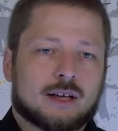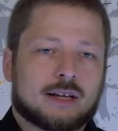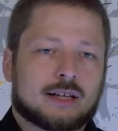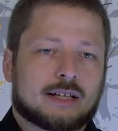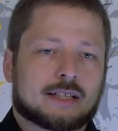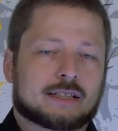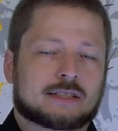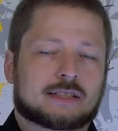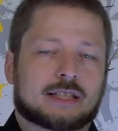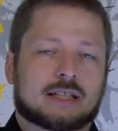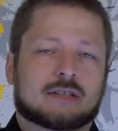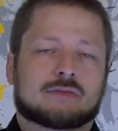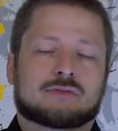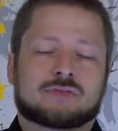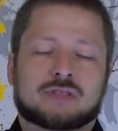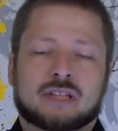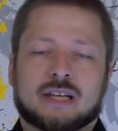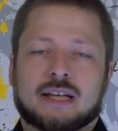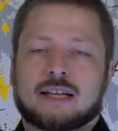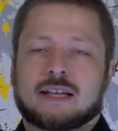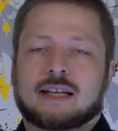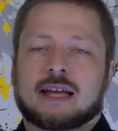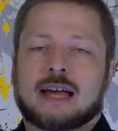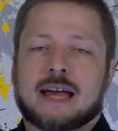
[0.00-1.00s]
instead of
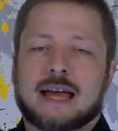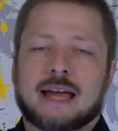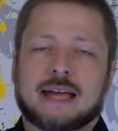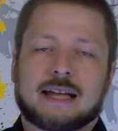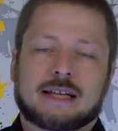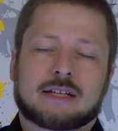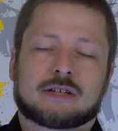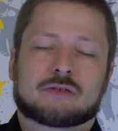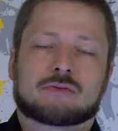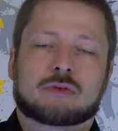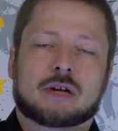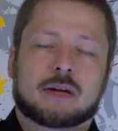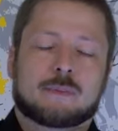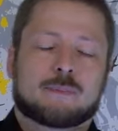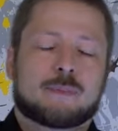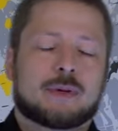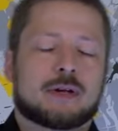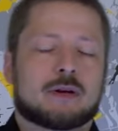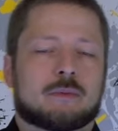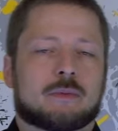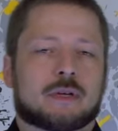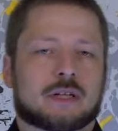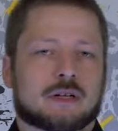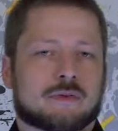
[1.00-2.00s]
saying, hey, the Great
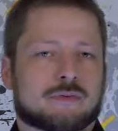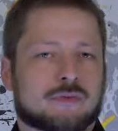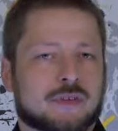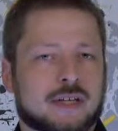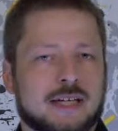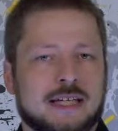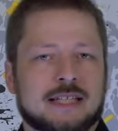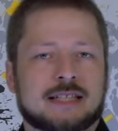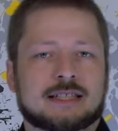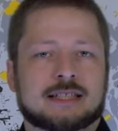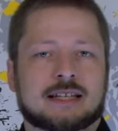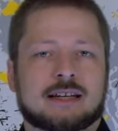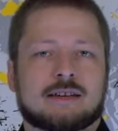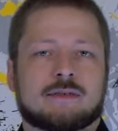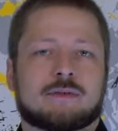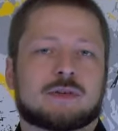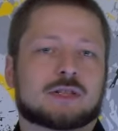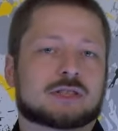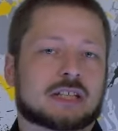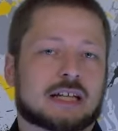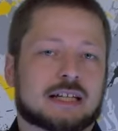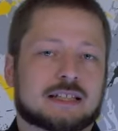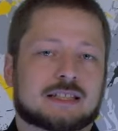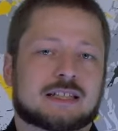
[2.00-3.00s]
Pyramid of Giza
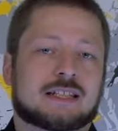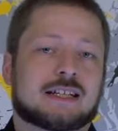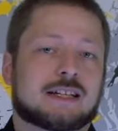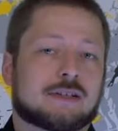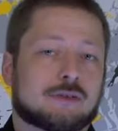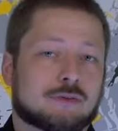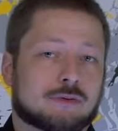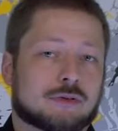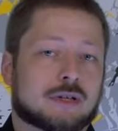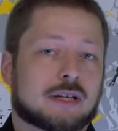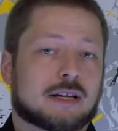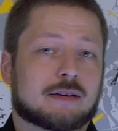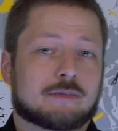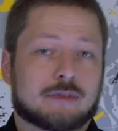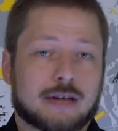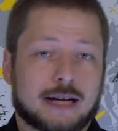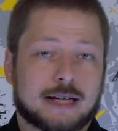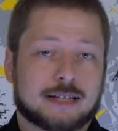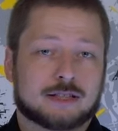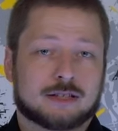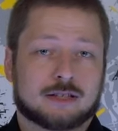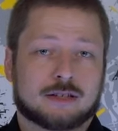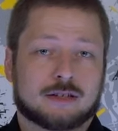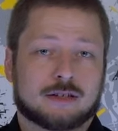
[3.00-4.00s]
was actually a nuclear
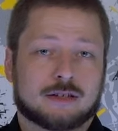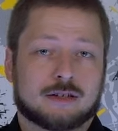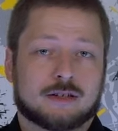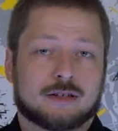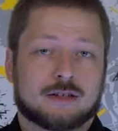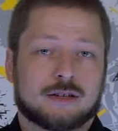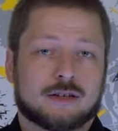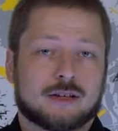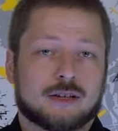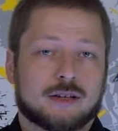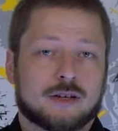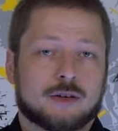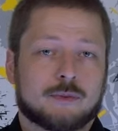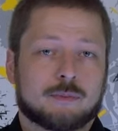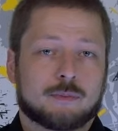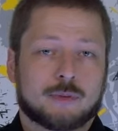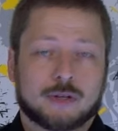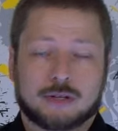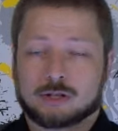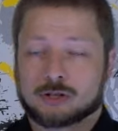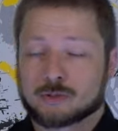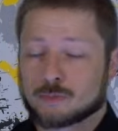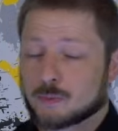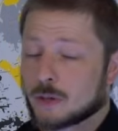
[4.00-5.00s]
reactor.
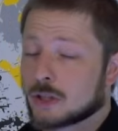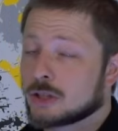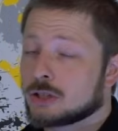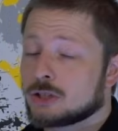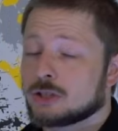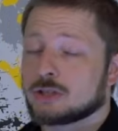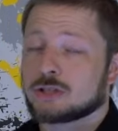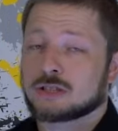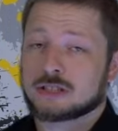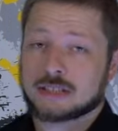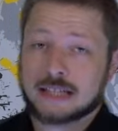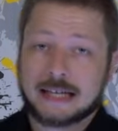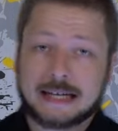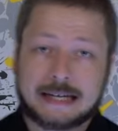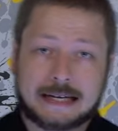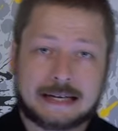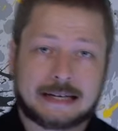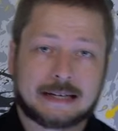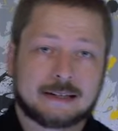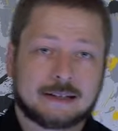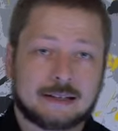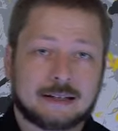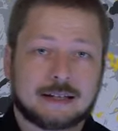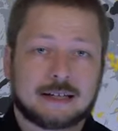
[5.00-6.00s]
Because once you said
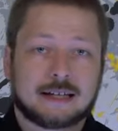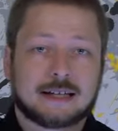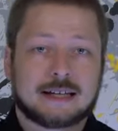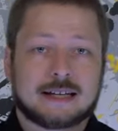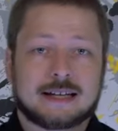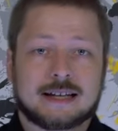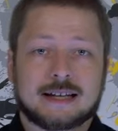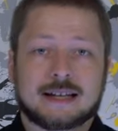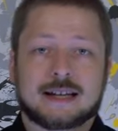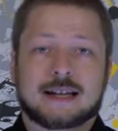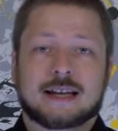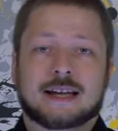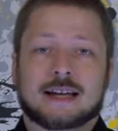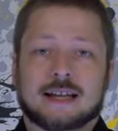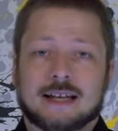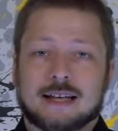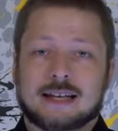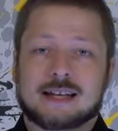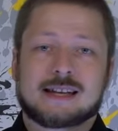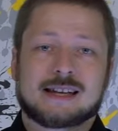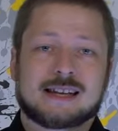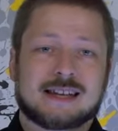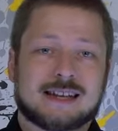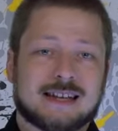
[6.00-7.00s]
it,
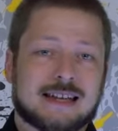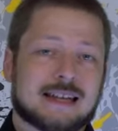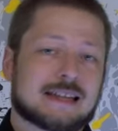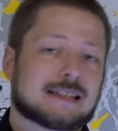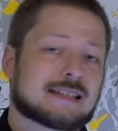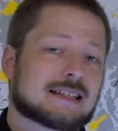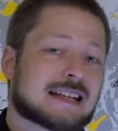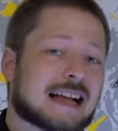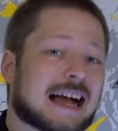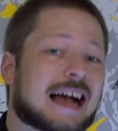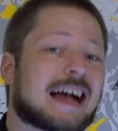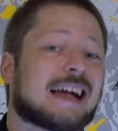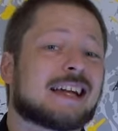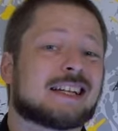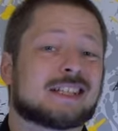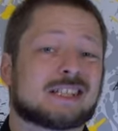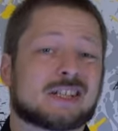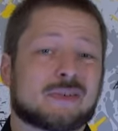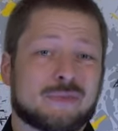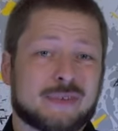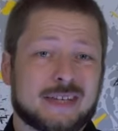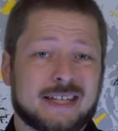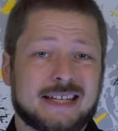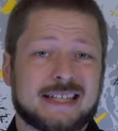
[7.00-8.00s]
it's kind
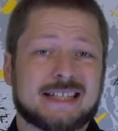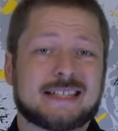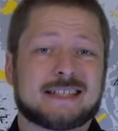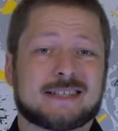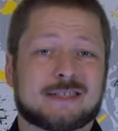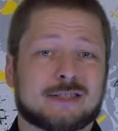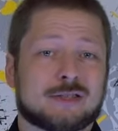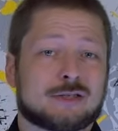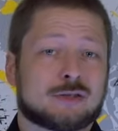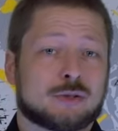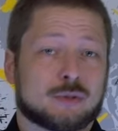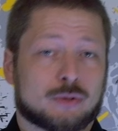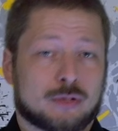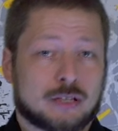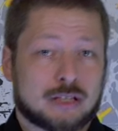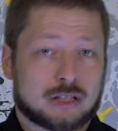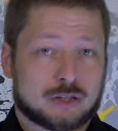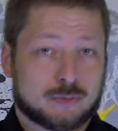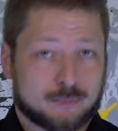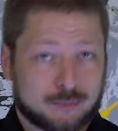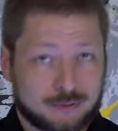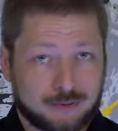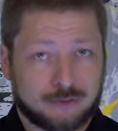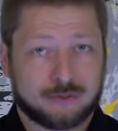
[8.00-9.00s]
of easy to
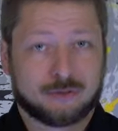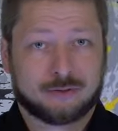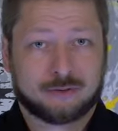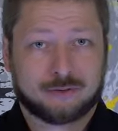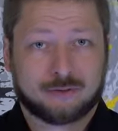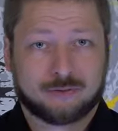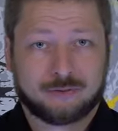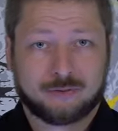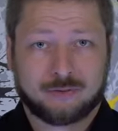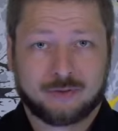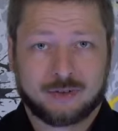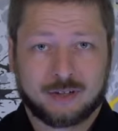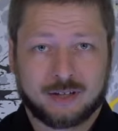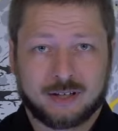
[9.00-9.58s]
disprove.